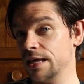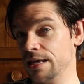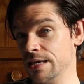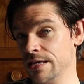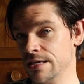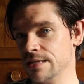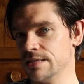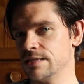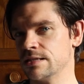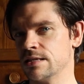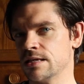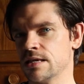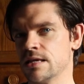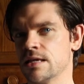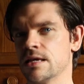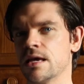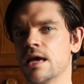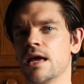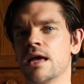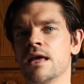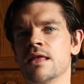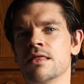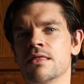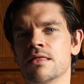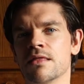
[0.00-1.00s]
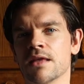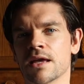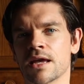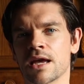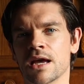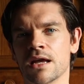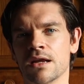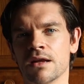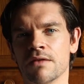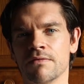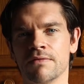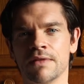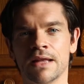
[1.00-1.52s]
easy in the
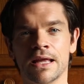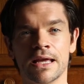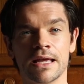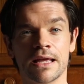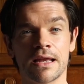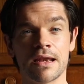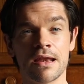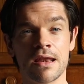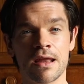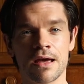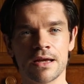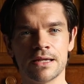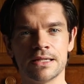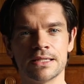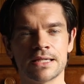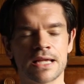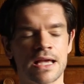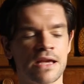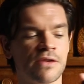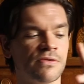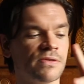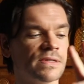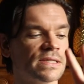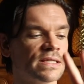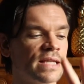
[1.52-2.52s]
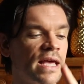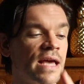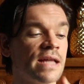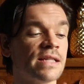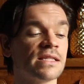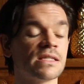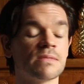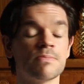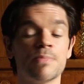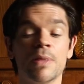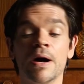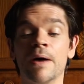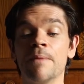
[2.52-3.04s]
kind of like night out
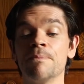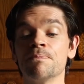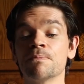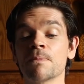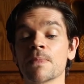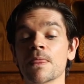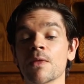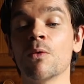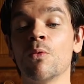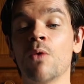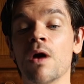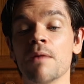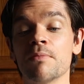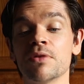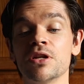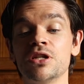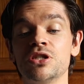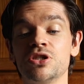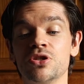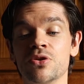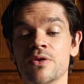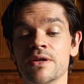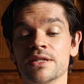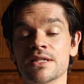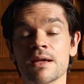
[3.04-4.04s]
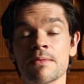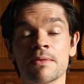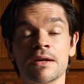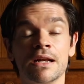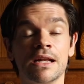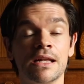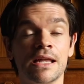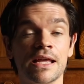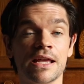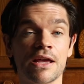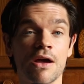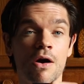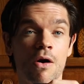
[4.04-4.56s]
sense. But what I'm gonna do is I'm
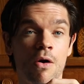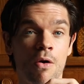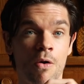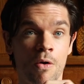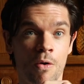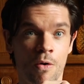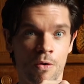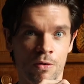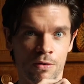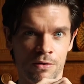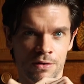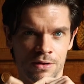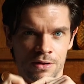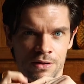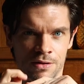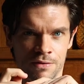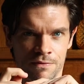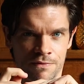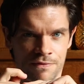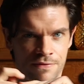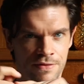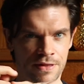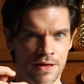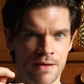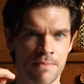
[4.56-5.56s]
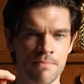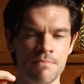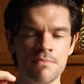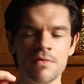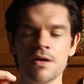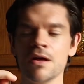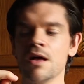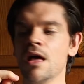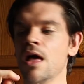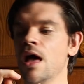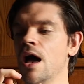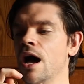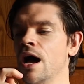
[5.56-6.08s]
gonna link all of them
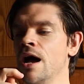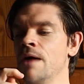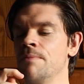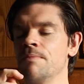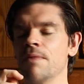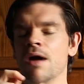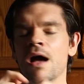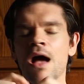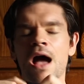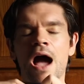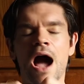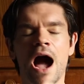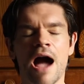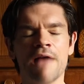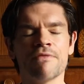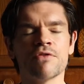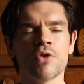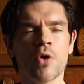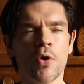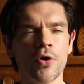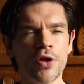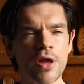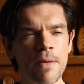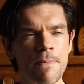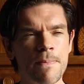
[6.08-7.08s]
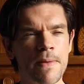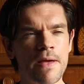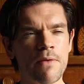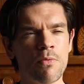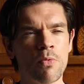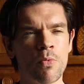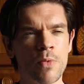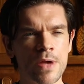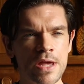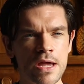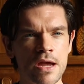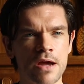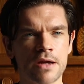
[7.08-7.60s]
um, I've gone a bit
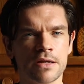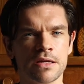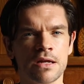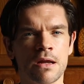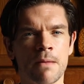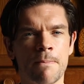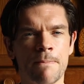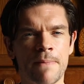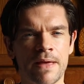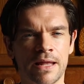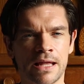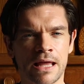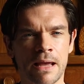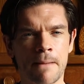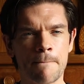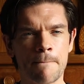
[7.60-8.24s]
weird and a bit